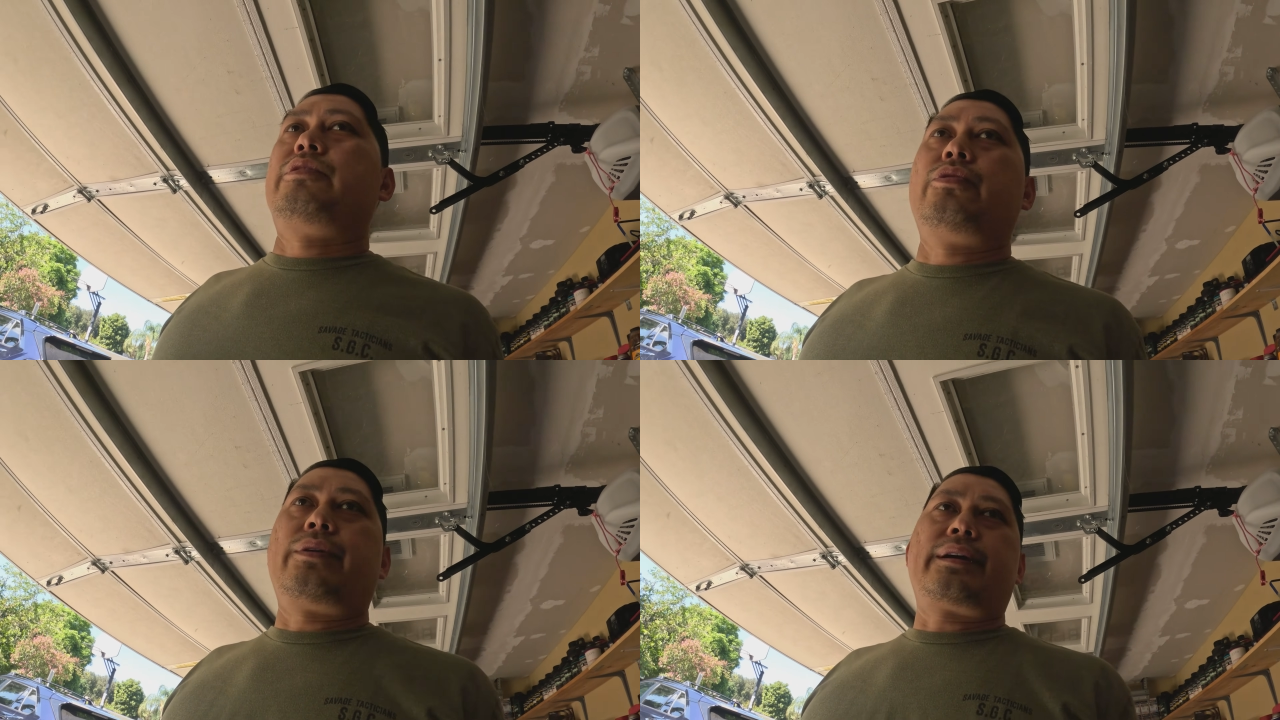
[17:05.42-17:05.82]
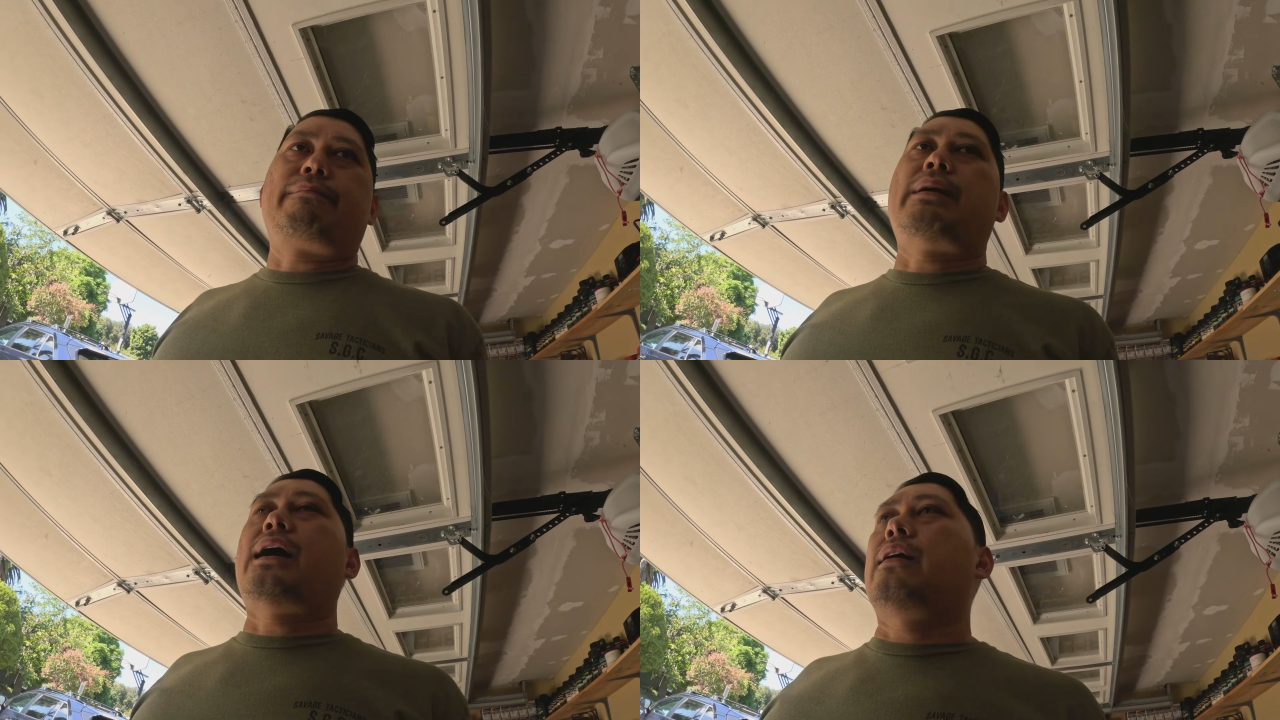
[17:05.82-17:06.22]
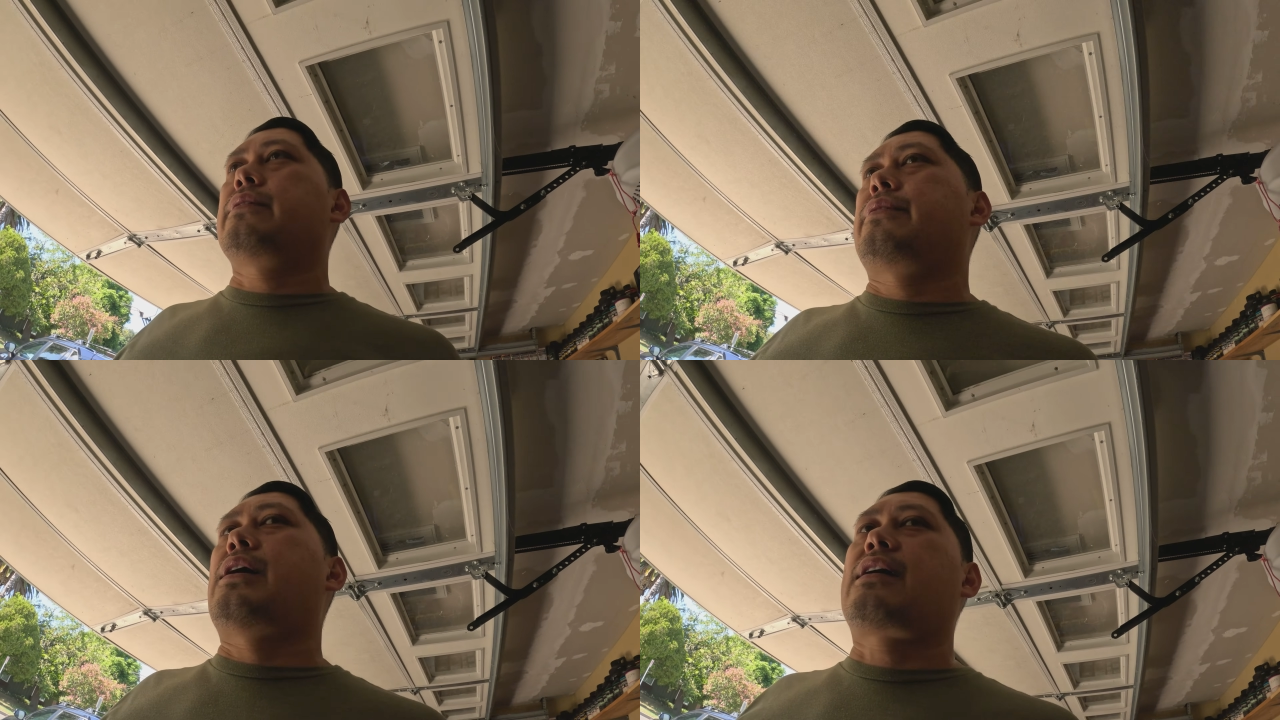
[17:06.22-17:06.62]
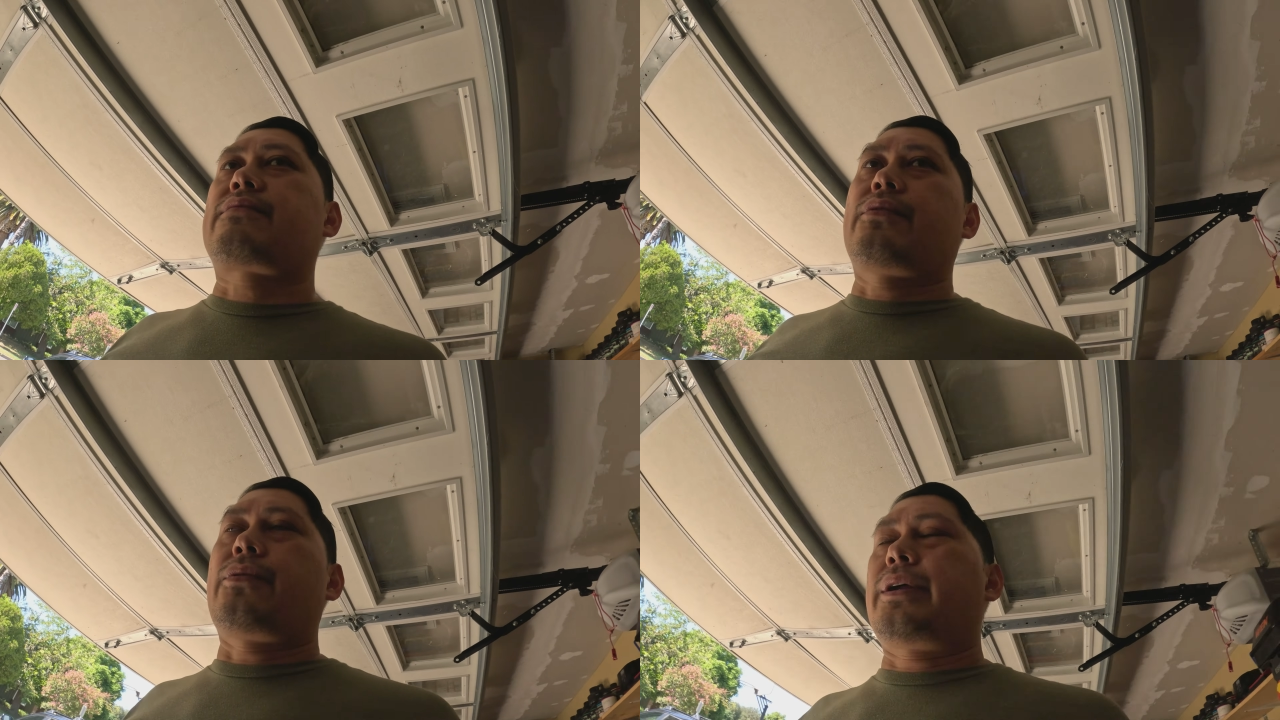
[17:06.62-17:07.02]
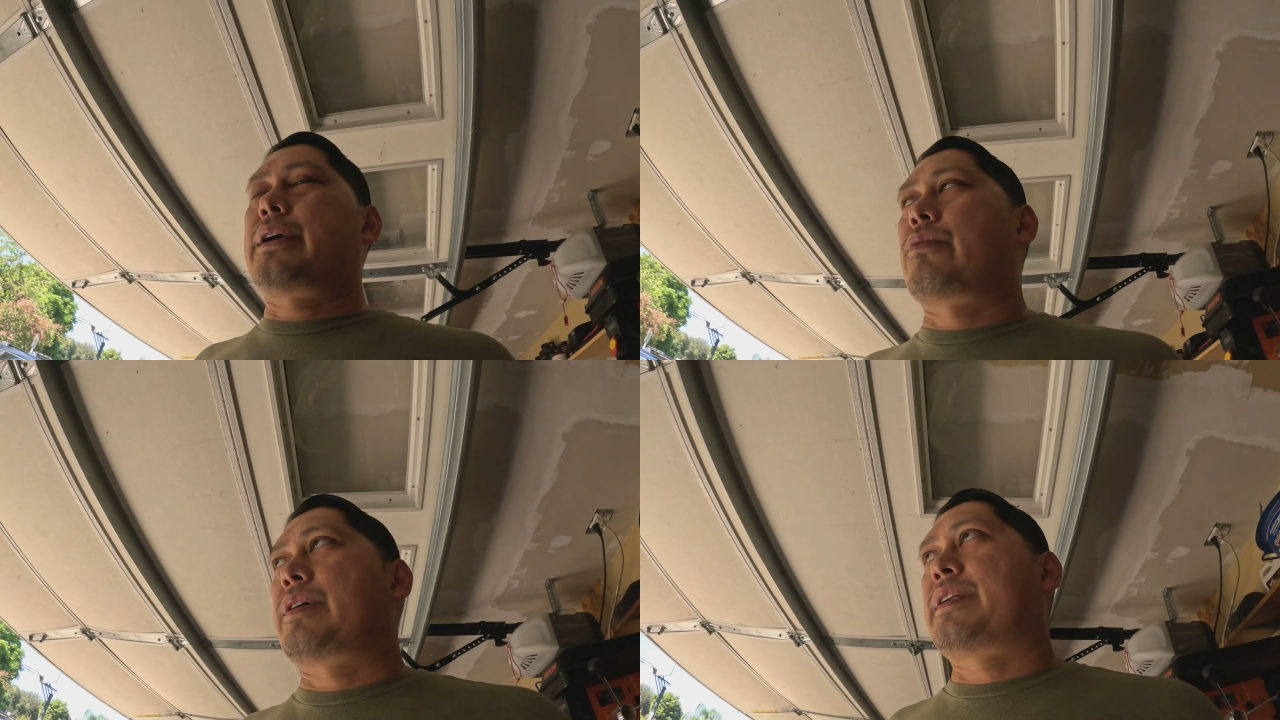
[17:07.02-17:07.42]
doing mild
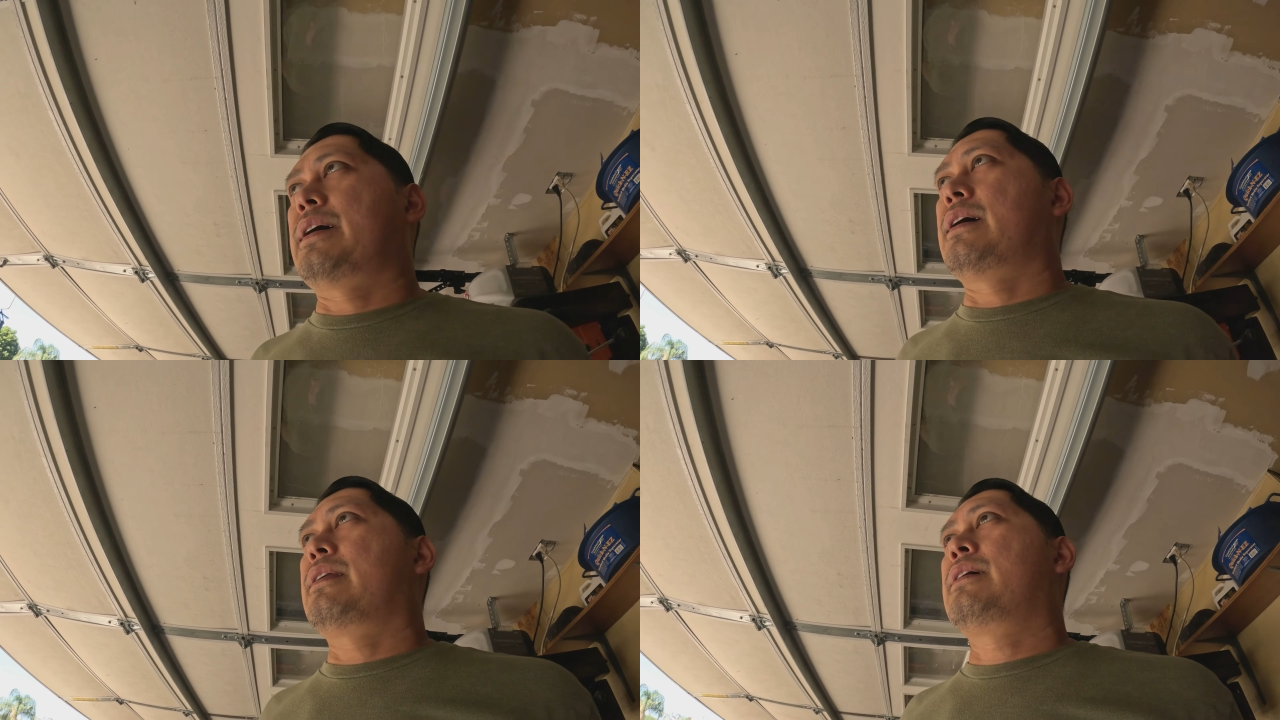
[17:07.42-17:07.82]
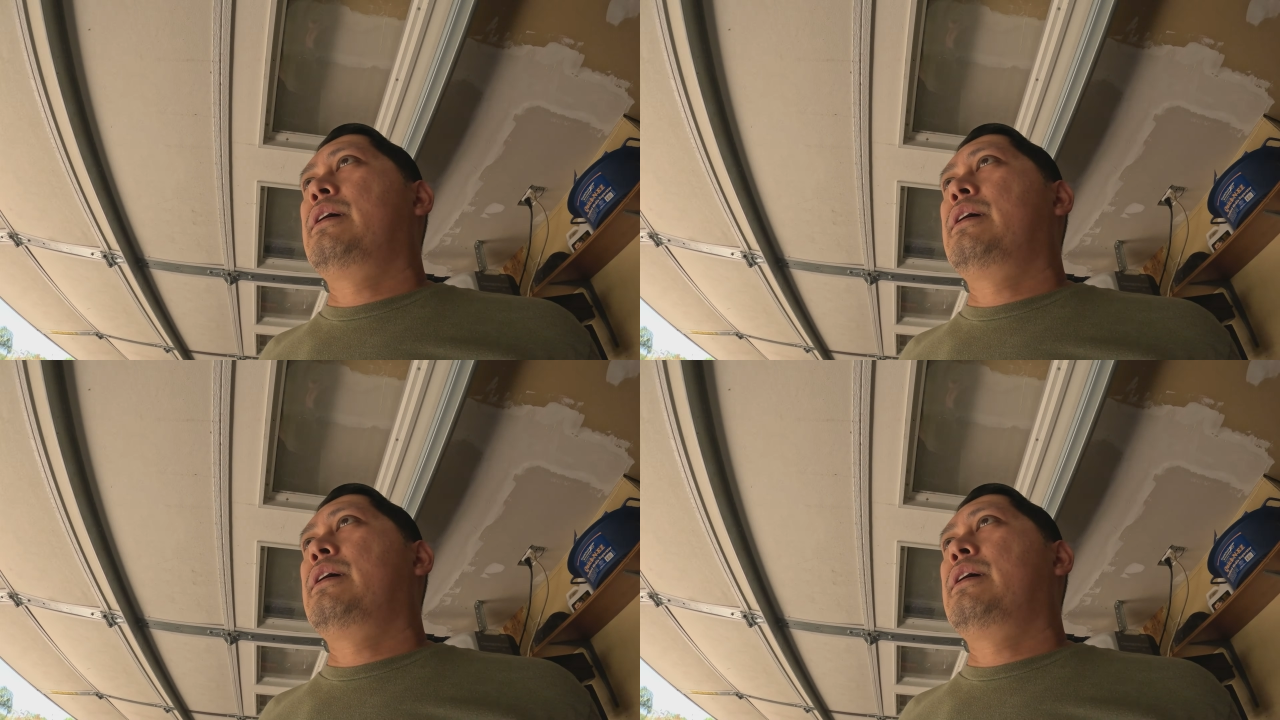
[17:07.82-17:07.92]
off-roading or whatnot.